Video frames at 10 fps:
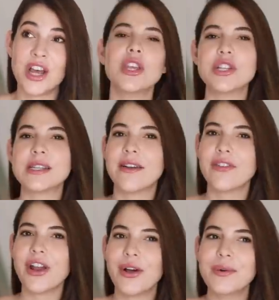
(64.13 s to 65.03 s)
You just
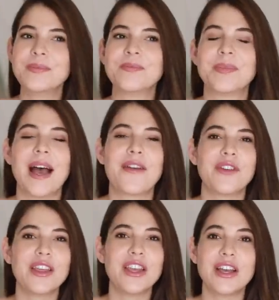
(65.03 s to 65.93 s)
never know, but I'm
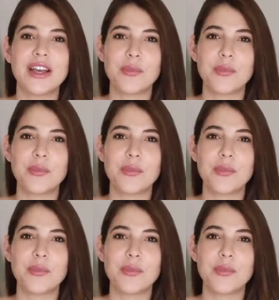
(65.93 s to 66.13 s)
feeling good,